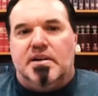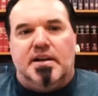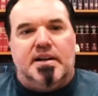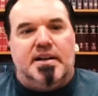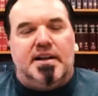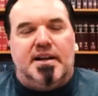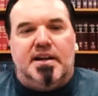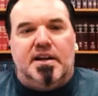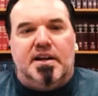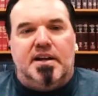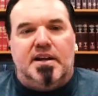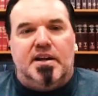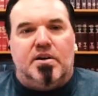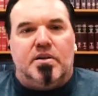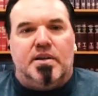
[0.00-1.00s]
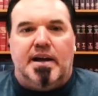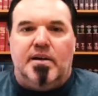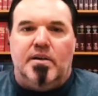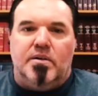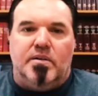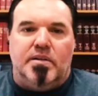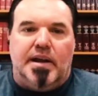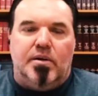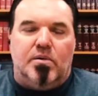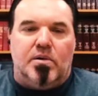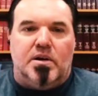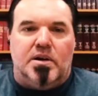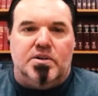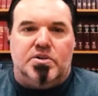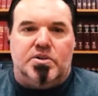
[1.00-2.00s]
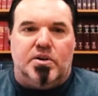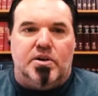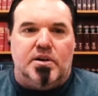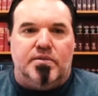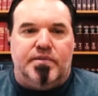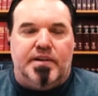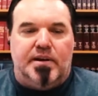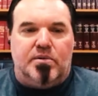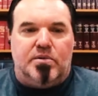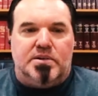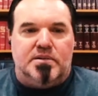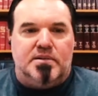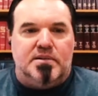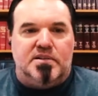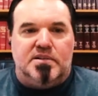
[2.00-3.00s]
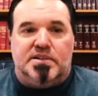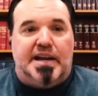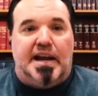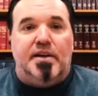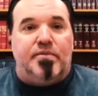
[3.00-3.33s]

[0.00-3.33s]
and they were unsure if they were safe